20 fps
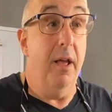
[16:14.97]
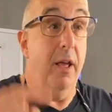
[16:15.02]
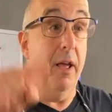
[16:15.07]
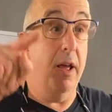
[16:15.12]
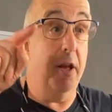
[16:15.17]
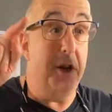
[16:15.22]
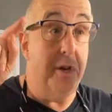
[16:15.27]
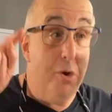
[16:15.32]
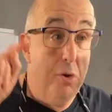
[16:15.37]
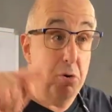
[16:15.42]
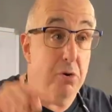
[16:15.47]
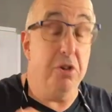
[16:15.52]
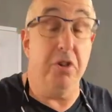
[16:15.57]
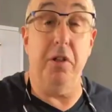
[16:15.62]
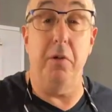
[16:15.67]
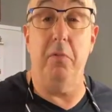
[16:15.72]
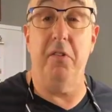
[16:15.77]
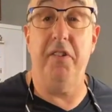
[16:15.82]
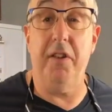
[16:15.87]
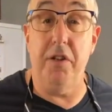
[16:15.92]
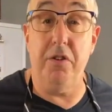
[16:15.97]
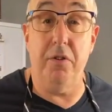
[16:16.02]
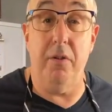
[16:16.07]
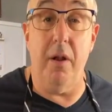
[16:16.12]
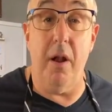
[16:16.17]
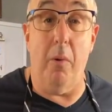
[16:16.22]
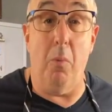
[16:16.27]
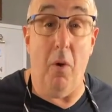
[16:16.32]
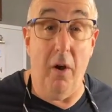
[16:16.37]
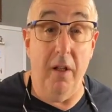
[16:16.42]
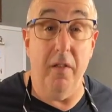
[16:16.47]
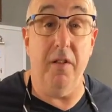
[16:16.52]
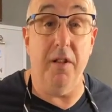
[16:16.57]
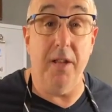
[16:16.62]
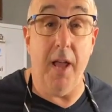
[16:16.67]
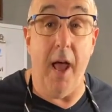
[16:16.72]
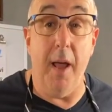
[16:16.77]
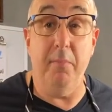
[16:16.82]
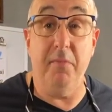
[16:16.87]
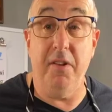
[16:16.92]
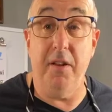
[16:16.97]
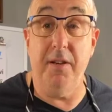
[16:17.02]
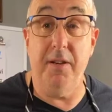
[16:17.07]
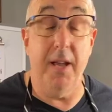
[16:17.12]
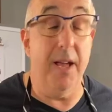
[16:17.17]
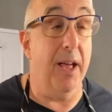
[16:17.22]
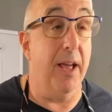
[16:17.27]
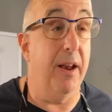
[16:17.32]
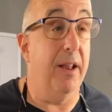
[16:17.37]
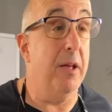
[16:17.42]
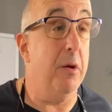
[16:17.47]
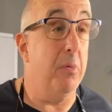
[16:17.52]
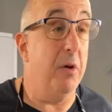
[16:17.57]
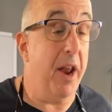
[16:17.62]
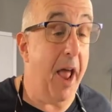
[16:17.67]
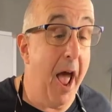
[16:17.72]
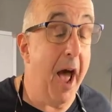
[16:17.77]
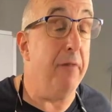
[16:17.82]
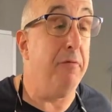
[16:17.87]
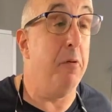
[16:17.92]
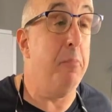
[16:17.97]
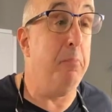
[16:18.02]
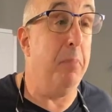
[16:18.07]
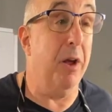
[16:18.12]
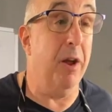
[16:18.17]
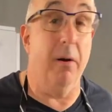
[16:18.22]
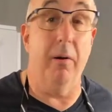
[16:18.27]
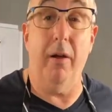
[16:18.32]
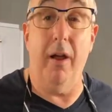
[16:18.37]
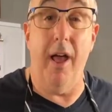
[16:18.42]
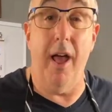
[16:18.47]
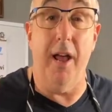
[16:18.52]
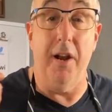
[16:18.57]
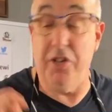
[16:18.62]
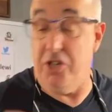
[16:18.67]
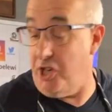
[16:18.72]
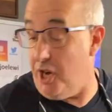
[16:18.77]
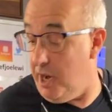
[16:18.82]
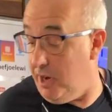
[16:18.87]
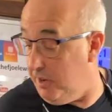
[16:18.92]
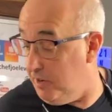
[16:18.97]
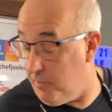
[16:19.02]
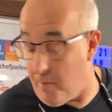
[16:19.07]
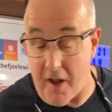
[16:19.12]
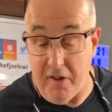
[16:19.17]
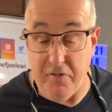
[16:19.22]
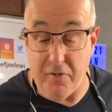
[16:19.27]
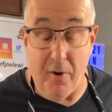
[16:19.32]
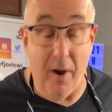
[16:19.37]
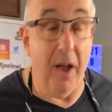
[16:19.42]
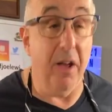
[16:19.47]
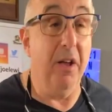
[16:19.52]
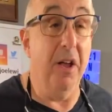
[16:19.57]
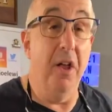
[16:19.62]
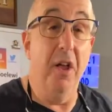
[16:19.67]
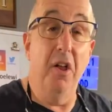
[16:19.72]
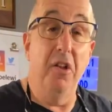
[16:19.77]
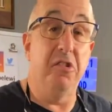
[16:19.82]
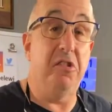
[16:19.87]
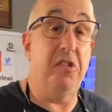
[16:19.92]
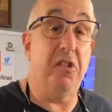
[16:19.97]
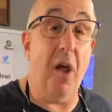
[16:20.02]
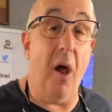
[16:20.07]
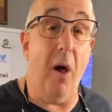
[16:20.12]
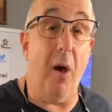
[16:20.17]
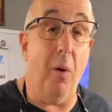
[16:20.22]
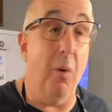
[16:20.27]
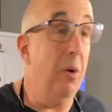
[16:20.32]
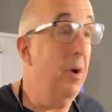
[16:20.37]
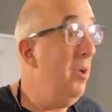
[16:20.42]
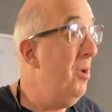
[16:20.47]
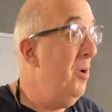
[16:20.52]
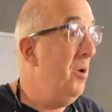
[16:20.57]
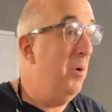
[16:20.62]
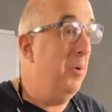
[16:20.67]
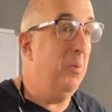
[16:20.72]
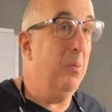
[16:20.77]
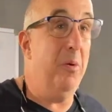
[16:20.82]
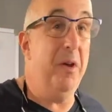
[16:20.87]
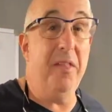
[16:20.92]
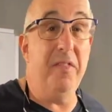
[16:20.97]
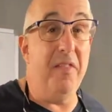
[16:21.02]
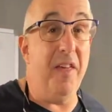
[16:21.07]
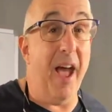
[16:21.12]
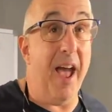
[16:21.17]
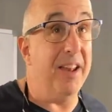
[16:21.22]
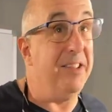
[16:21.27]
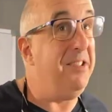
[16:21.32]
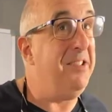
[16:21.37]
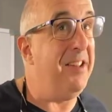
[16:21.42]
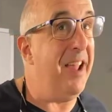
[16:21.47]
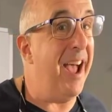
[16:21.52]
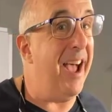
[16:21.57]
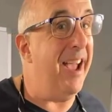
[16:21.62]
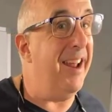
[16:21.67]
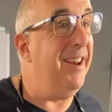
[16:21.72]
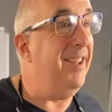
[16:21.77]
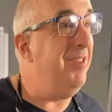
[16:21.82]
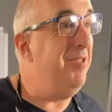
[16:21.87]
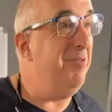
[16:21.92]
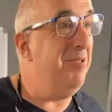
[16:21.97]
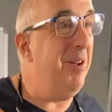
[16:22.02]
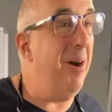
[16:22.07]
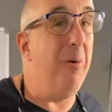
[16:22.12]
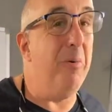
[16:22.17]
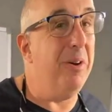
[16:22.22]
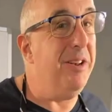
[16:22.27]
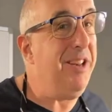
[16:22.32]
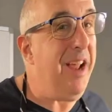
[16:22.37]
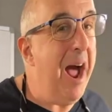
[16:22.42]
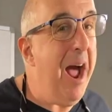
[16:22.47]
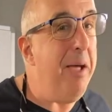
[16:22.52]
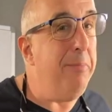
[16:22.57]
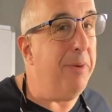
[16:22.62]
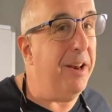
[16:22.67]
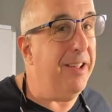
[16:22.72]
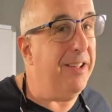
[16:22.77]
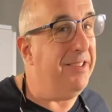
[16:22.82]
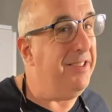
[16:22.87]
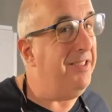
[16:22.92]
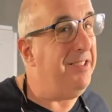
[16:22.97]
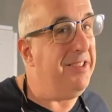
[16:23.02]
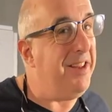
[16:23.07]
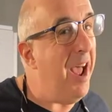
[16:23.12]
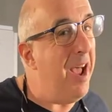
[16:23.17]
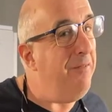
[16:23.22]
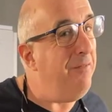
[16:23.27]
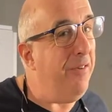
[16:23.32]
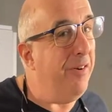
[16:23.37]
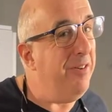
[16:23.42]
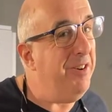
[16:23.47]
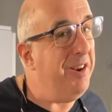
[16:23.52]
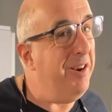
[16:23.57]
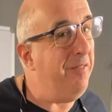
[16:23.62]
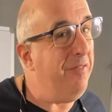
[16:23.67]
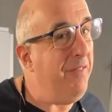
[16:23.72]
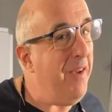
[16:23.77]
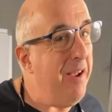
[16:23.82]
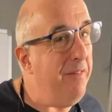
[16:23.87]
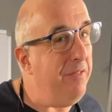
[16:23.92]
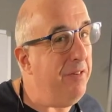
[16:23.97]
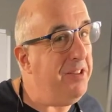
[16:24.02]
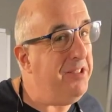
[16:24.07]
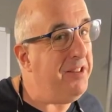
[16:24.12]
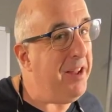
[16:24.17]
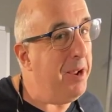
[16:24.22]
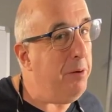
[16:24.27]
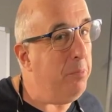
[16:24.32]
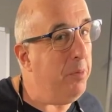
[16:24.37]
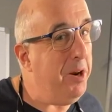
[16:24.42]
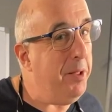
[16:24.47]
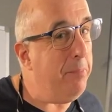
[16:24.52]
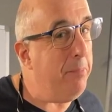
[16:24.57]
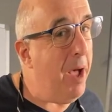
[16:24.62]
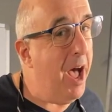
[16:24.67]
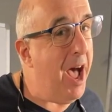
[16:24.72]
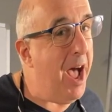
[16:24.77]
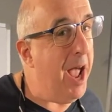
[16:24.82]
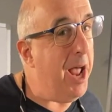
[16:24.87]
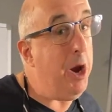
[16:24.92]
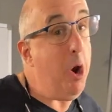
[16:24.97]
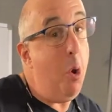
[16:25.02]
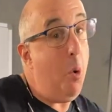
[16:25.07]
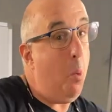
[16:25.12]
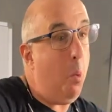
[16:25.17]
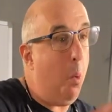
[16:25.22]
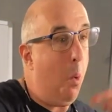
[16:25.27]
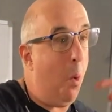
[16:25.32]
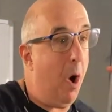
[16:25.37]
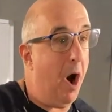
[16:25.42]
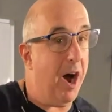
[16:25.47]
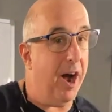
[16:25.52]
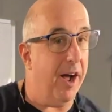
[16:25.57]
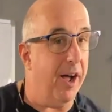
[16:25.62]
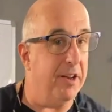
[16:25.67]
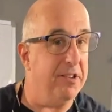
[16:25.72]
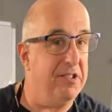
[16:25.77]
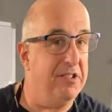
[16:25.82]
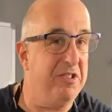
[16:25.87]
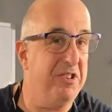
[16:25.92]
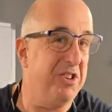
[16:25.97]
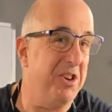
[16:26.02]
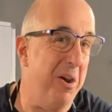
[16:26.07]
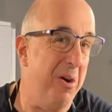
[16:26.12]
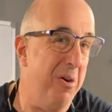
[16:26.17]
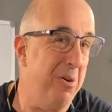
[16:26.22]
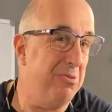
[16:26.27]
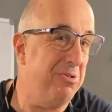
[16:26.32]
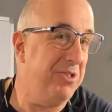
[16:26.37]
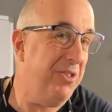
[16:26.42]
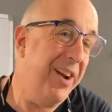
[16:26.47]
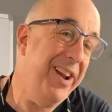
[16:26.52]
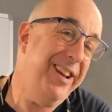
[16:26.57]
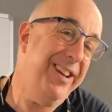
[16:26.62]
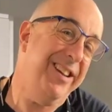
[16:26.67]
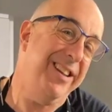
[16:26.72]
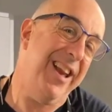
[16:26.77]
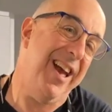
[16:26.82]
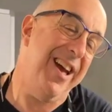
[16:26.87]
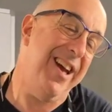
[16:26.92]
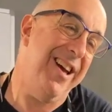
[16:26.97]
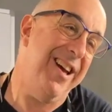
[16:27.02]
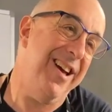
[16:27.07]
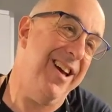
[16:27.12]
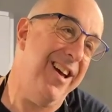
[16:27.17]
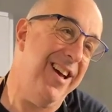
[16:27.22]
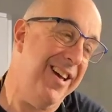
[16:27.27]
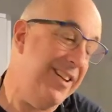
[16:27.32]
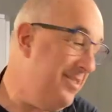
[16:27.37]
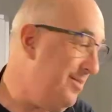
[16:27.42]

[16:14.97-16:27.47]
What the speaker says: it usually was one of the times he did, he would have a beer at a Chinese restaurant. So, with that said, you know what time it is. It's time for your favorite segment in mine. What's Joe drinking?